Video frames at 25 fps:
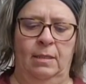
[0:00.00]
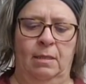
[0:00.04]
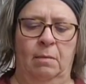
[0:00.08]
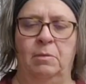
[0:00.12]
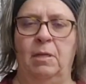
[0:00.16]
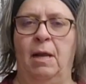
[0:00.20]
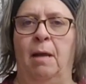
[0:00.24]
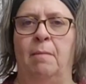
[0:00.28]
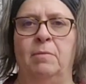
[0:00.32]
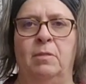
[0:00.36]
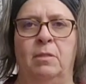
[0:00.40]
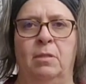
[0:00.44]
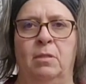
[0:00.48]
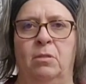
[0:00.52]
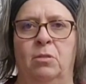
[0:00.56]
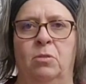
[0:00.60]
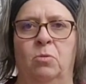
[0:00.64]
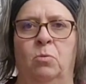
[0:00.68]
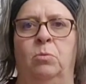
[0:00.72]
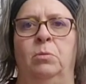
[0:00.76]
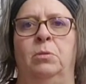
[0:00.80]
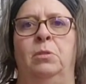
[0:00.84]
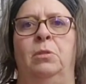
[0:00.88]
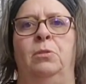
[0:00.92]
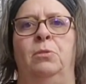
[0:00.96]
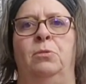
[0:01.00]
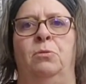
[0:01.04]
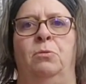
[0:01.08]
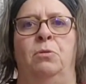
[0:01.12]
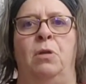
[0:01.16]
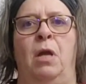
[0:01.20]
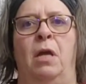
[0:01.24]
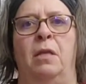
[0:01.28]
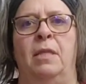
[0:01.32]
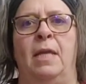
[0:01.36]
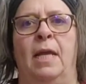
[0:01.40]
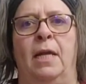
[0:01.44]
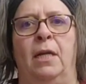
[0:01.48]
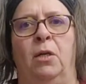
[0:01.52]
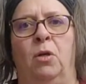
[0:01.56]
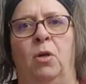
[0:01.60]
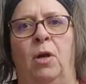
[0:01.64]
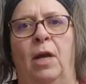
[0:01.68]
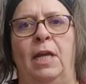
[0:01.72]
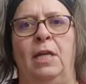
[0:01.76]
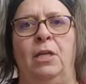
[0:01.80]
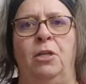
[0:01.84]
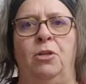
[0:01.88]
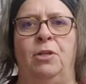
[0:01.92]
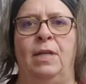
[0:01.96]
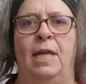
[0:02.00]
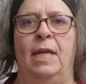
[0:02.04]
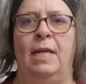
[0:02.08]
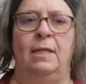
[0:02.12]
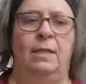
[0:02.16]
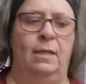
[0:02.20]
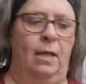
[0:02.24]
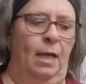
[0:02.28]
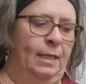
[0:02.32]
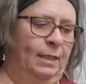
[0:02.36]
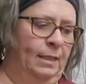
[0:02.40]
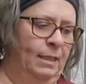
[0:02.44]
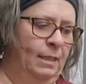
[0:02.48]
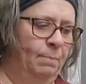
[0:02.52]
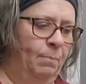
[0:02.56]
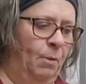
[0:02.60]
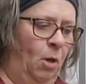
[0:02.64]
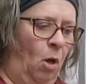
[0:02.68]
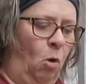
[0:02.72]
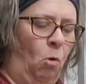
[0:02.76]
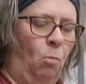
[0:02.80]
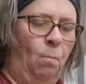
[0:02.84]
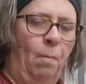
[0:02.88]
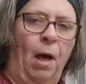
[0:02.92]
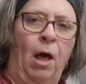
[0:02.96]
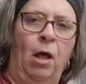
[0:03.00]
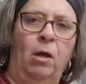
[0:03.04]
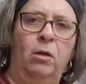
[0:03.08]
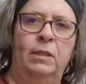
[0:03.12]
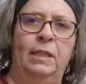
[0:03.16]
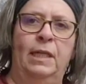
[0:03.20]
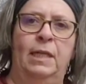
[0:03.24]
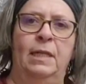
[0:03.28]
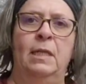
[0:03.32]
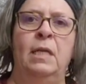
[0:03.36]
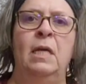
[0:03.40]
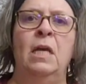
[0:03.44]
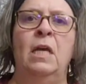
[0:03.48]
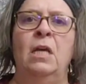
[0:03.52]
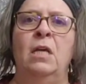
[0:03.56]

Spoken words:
sometimes the sources are not that great. You can't like dip a whole bottle in.